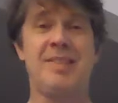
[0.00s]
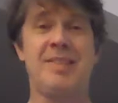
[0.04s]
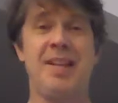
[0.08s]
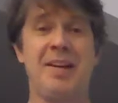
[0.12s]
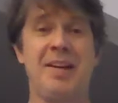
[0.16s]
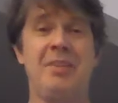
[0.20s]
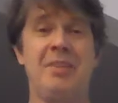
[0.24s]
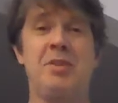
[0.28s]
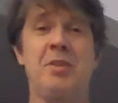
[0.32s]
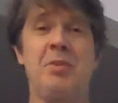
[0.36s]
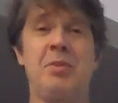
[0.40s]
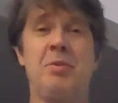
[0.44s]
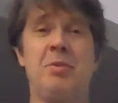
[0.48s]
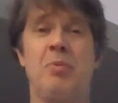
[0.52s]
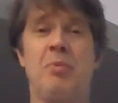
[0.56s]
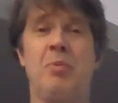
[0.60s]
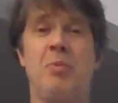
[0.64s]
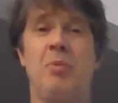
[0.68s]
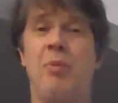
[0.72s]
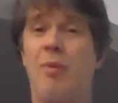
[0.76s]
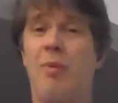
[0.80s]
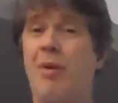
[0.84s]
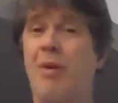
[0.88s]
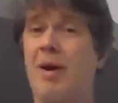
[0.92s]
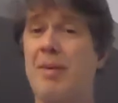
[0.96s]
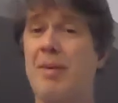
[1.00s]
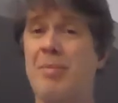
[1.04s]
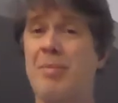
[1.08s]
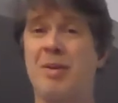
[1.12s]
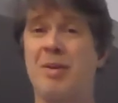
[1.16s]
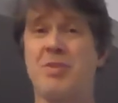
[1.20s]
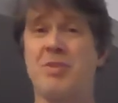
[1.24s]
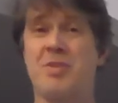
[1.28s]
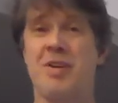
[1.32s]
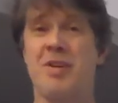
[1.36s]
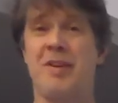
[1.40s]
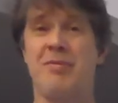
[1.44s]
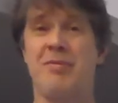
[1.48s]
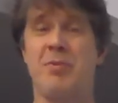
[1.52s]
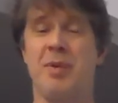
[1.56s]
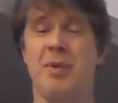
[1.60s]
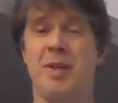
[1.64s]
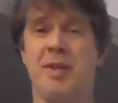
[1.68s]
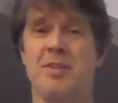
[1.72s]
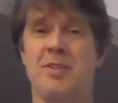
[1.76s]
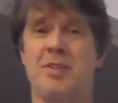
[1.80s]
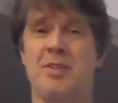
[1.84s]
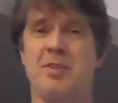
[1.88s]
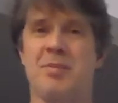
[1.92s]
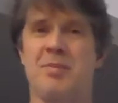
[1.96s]
tell you why birds have
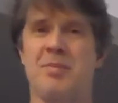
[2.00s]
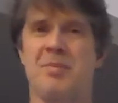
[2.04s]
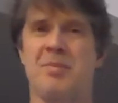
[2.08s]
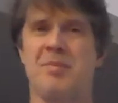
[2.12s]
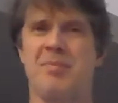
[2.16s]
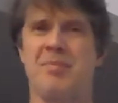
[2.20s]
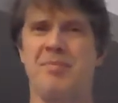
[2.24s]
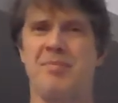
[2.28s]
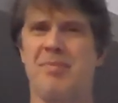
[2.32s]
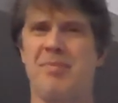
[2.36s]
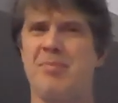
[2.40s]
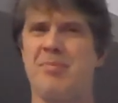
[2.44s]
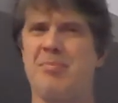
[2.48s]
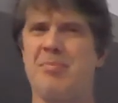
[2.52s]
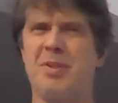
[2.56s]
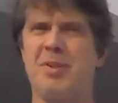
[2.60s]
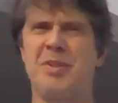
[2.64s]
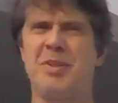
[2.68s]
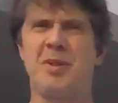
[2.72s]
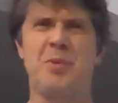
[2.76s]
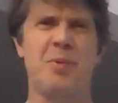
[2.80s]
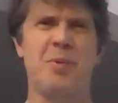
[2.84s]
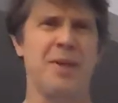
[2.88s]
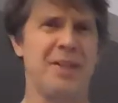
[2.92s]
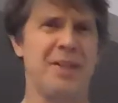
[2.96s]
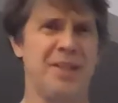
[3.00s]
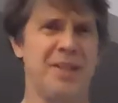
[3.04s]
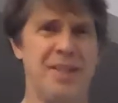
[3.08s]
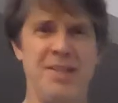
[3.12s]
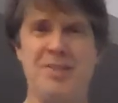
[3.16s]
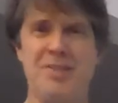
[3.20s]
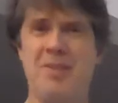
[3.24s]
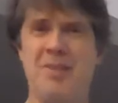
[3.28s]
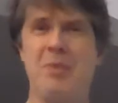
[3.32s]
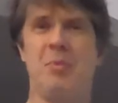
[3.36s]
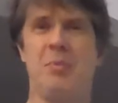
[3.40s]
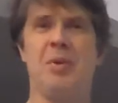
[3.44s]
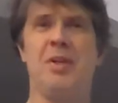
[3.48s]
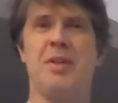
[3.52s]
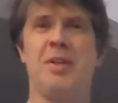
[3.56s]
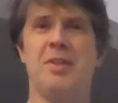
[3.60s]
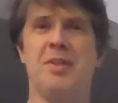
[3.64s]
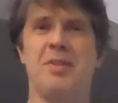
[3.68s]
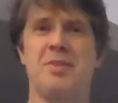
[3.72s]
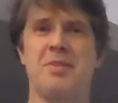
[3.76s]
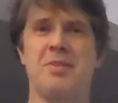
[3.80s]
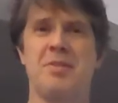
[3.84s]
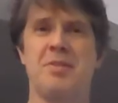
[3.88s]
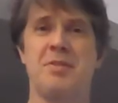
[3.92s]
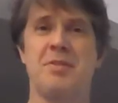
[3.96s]
wings. But the quick and easy one
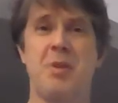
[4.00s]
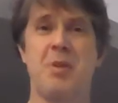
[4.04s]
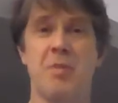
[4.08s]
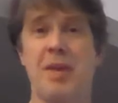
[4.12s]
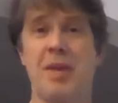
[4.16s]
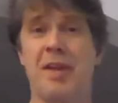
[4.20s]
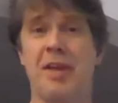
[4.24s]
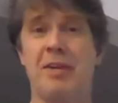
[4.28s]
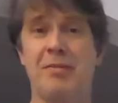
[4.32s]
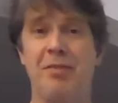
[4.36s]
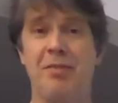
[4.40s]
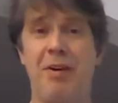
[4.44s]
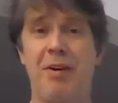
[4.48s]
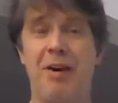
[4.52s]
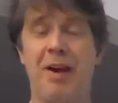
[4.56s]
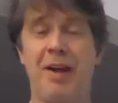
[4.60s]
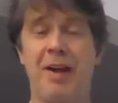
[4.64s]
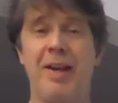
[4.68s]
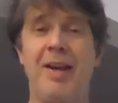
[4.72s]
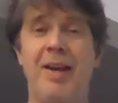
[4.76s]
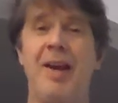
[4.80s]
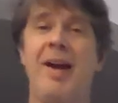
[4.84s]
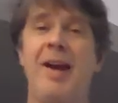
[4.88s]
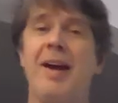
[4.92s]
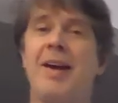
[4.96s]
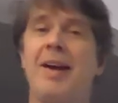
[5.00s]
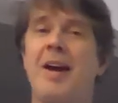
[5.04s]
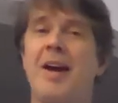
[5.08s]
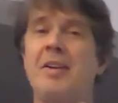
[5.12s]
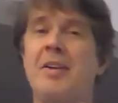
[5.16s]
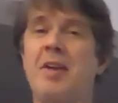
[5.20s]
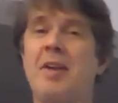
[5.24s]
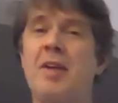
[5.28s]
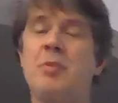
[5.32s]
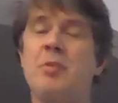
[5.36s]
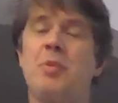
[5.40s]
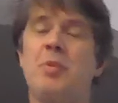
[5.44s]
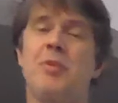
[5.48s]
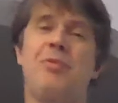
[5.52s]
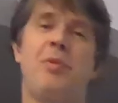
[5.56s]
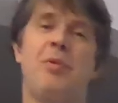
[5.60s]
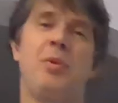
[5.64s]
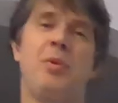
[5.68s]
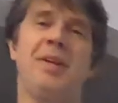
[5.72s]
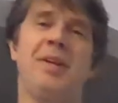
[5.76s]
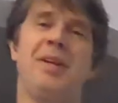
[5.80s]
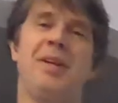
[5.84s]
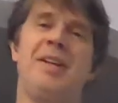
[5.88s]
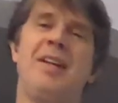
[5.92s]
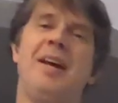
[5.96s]
is so they can fly. Got another one for
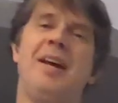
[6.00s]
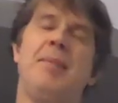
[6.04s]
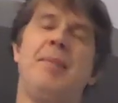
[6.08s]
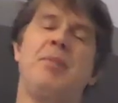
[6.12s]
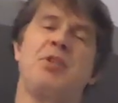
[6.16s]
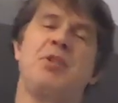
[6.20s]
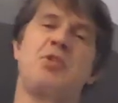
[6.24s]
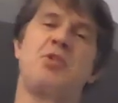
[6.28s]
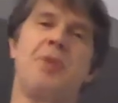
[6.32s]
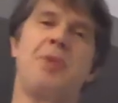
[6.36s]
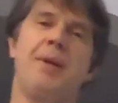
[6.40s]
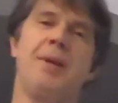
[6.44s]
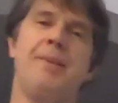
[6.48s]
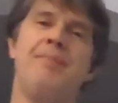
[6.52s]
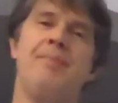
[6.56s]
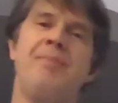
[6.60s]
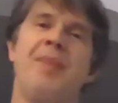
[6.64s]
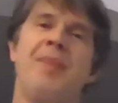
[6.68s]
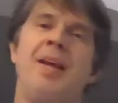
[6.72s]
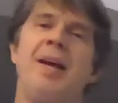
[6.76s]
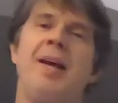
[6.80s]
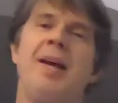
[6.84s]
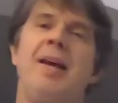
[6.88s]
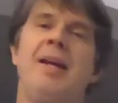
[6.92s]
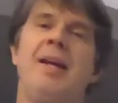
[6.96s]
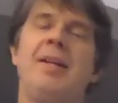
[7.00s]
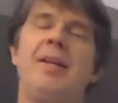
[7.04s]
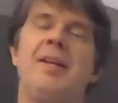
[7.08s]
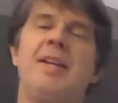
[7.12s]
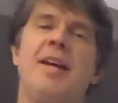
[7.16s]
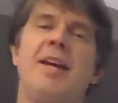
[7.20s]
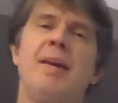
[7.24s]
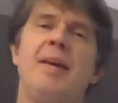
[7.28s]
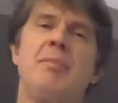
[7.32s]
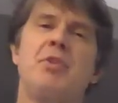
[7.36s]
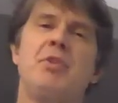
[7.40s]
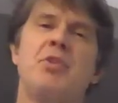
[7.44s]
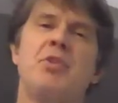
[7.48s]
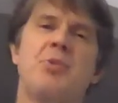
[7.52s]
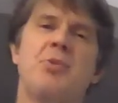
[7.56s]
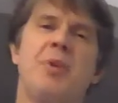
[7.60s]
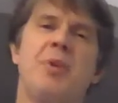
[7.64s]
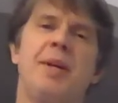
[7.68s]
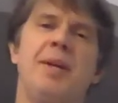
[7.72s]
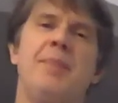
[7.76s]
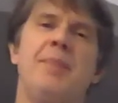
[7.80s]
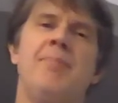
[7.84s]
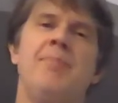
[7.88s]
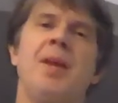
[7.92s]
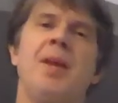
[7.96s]
you in chemistry. In
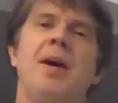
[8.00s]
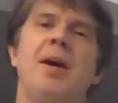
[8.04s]
chemistry,